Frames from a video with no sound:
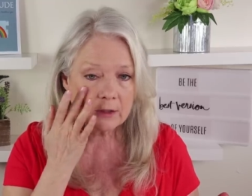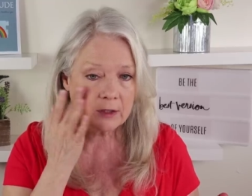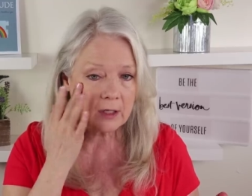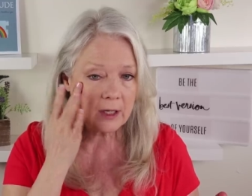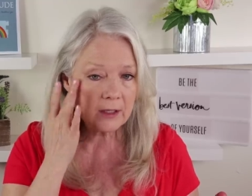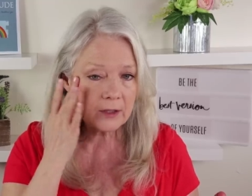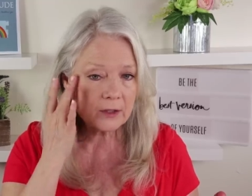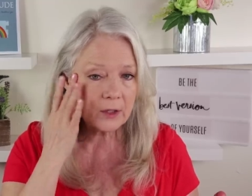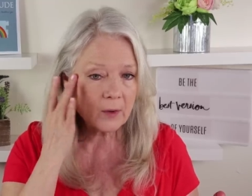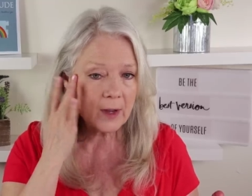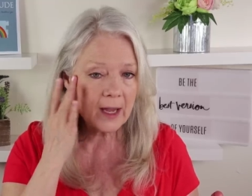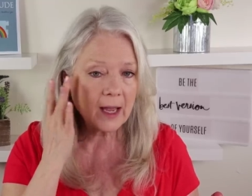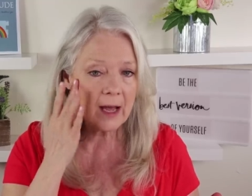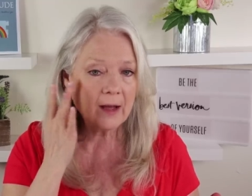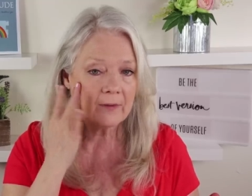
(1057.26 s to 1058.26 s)
just so
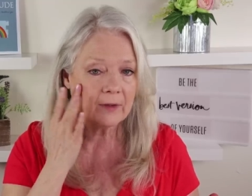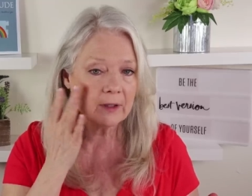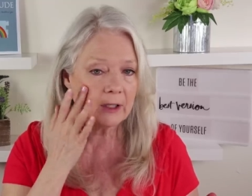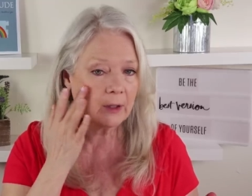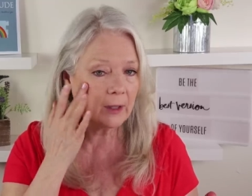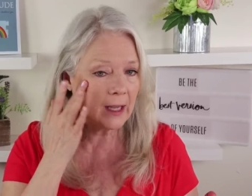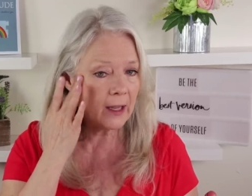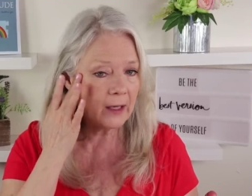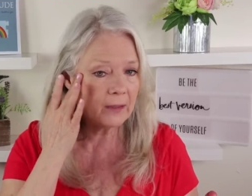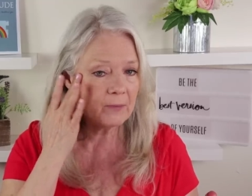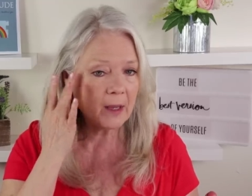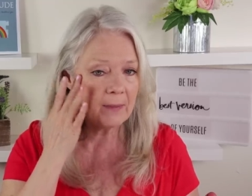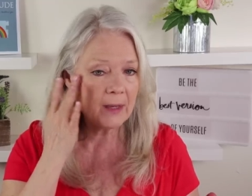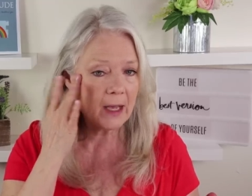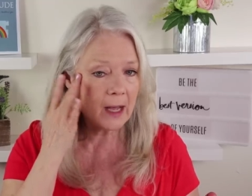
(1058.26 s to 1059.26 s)
I have a little, and
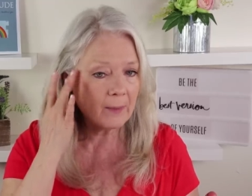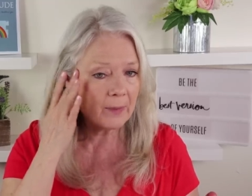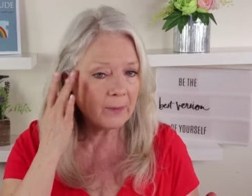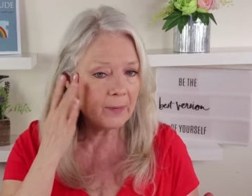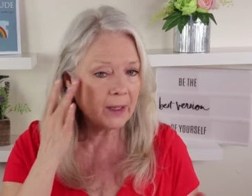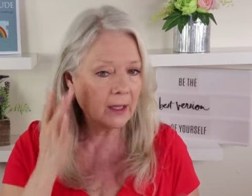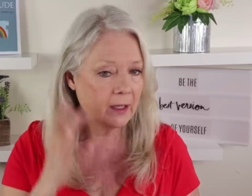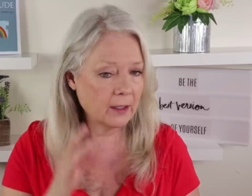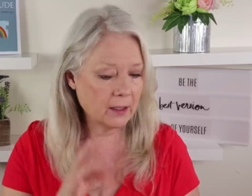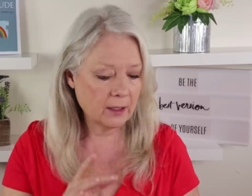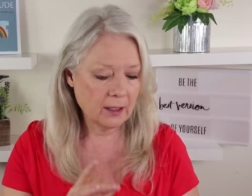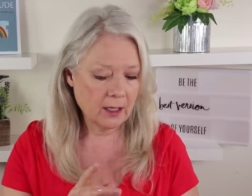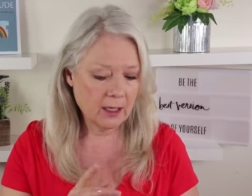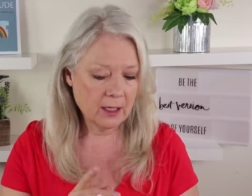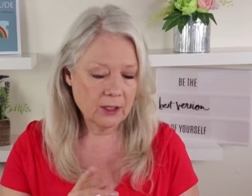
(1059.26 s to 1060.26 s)
maybe up a bit,
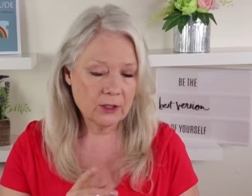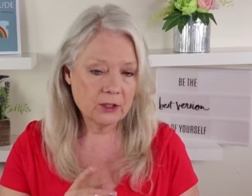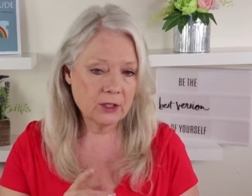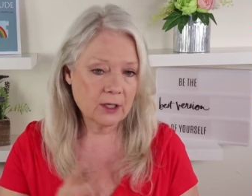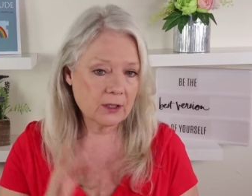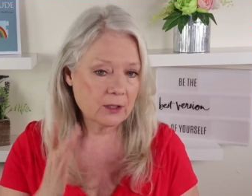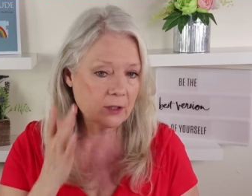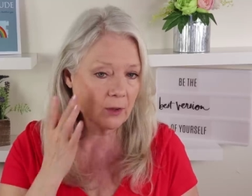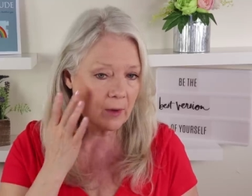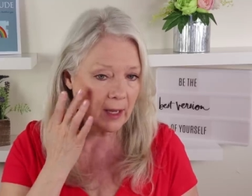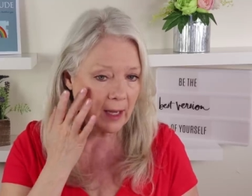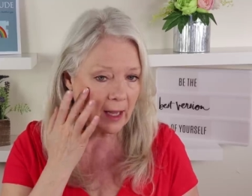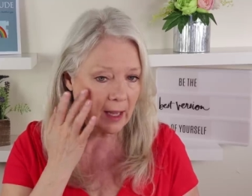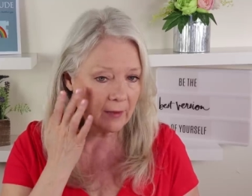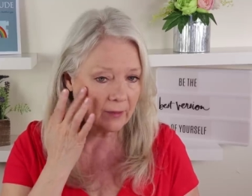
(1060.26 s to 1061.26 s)
just so
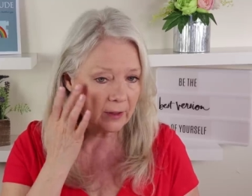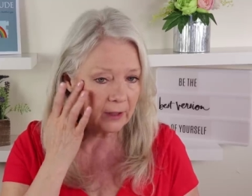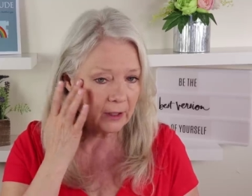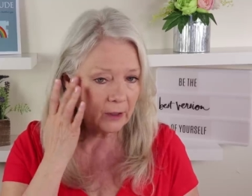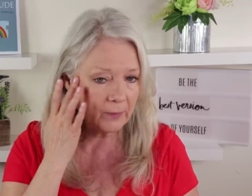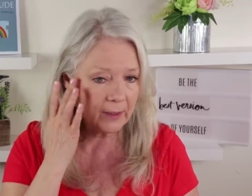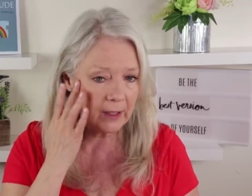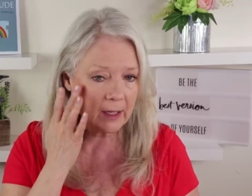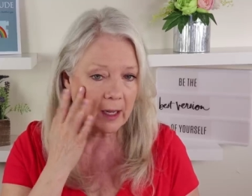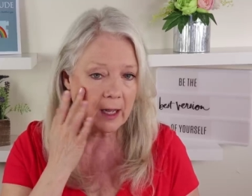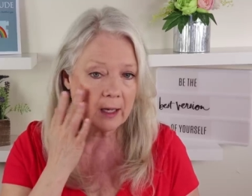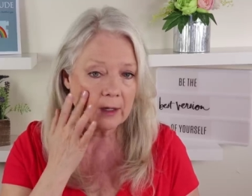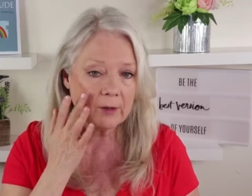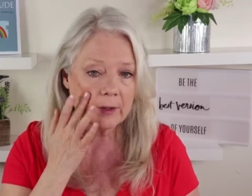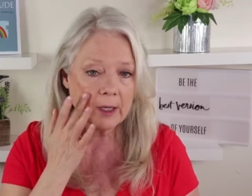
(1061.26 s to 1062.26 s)
I have a little bit of
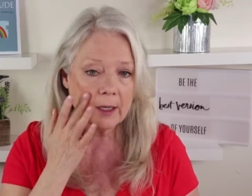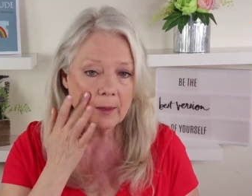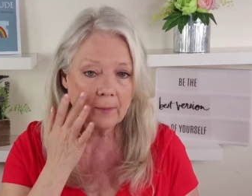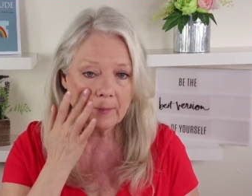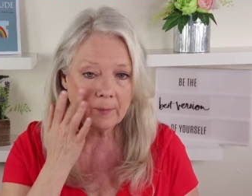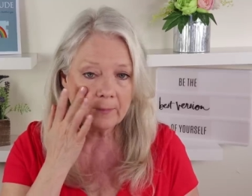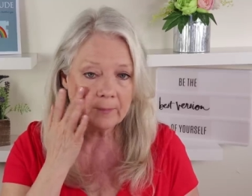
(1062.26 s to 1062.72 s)
coloring.